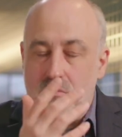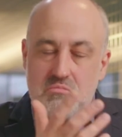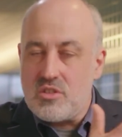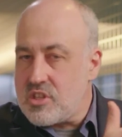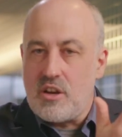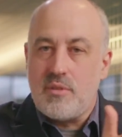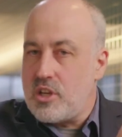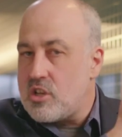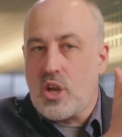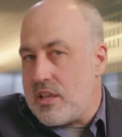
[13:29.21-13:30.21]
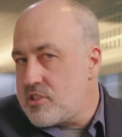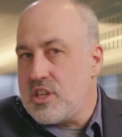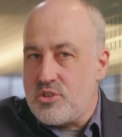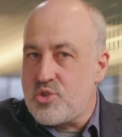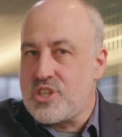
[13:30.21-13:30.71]
that's kind of an okay, it's
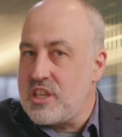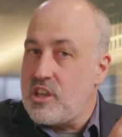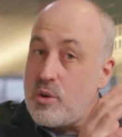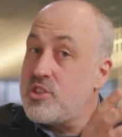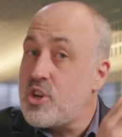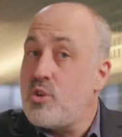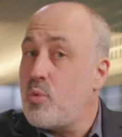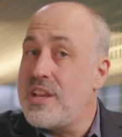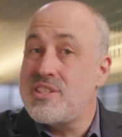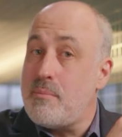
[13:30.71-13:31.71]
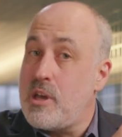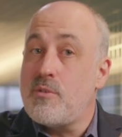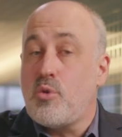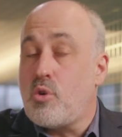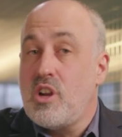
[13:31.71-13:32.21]
an interesting, you know, in certain ways that
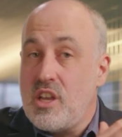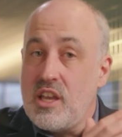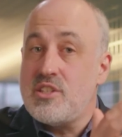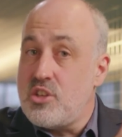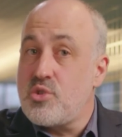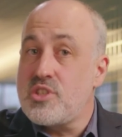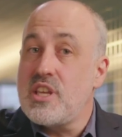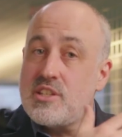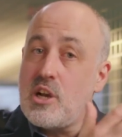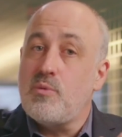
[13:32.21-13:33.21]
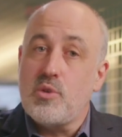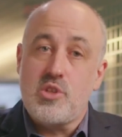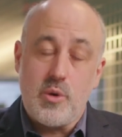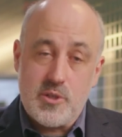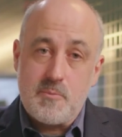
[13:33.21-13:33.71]
metaphor is interesting, is helpful
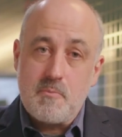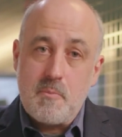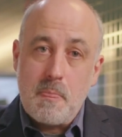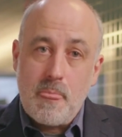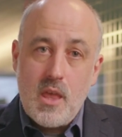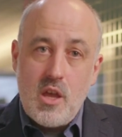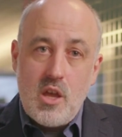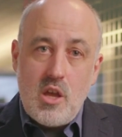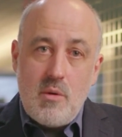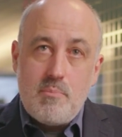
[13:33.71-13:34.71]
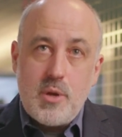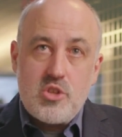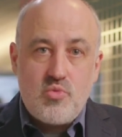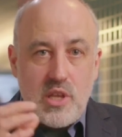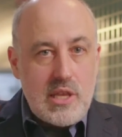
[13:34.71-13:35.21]
to us. But
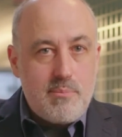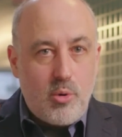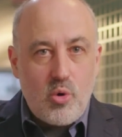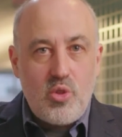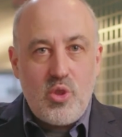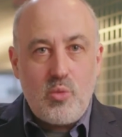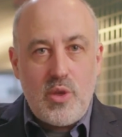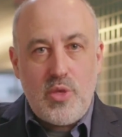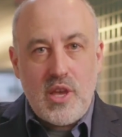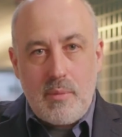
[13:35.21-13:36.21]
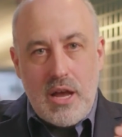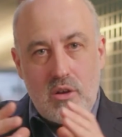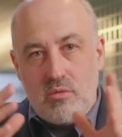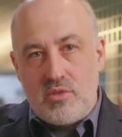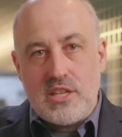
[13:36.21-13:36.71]
it's really important that we think
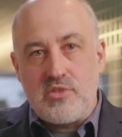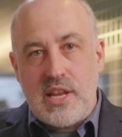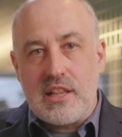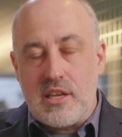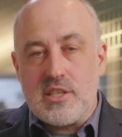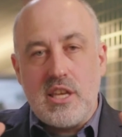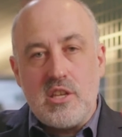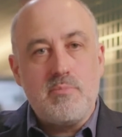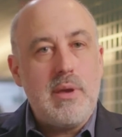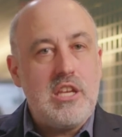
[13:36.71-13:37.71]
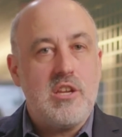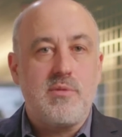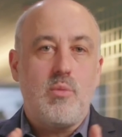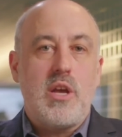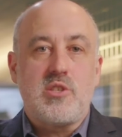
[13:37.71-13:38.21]
about data and analytics in as many
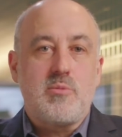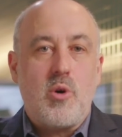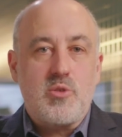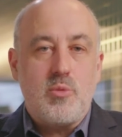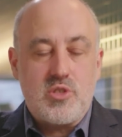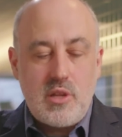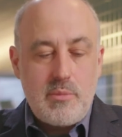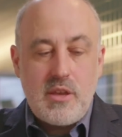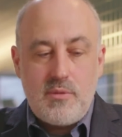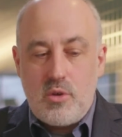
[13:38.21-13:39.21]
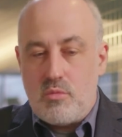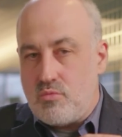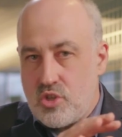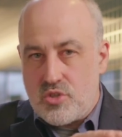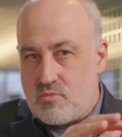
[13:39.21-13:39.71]
different ways as possible. So let me give you
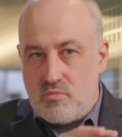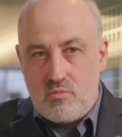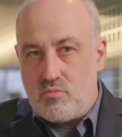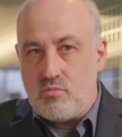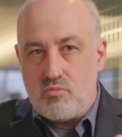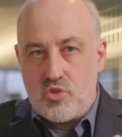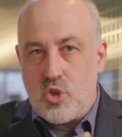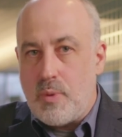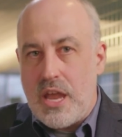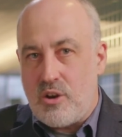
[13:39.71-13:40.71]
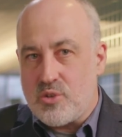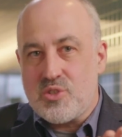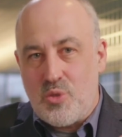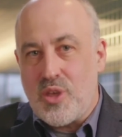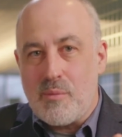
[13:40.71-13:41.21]
just two pairs
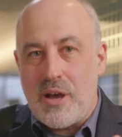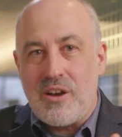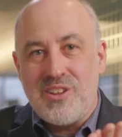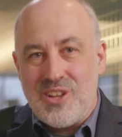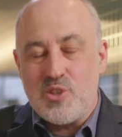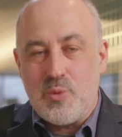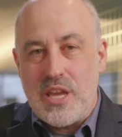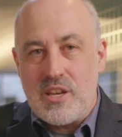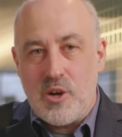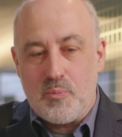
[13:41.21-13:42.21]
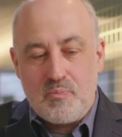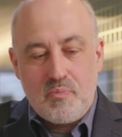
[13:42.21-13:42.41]
to think about as we end here.